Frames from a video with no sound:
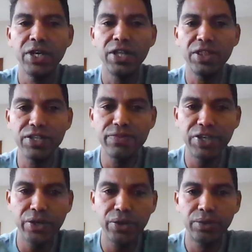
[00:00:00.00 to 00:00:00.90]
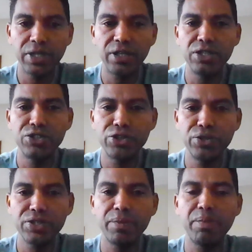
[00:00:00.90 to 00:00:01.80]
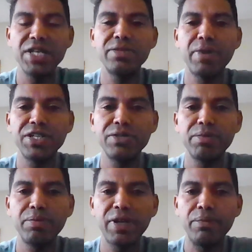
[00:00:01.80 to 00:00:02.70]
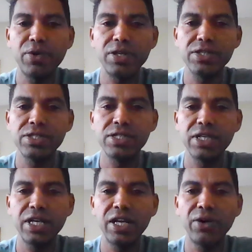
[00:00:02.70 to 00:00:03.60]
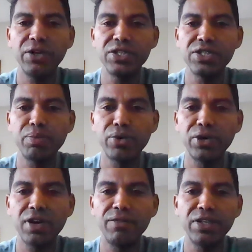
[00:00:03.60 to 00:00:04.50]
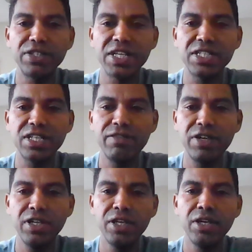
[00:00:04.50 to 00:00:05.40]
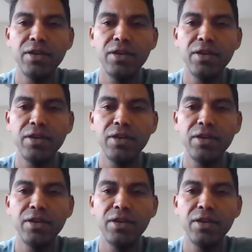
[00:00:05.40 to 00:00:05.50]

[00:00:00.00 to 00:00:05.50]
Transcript: In this video, I'll introduce the basin management plan process and how it can support conflict sensitivity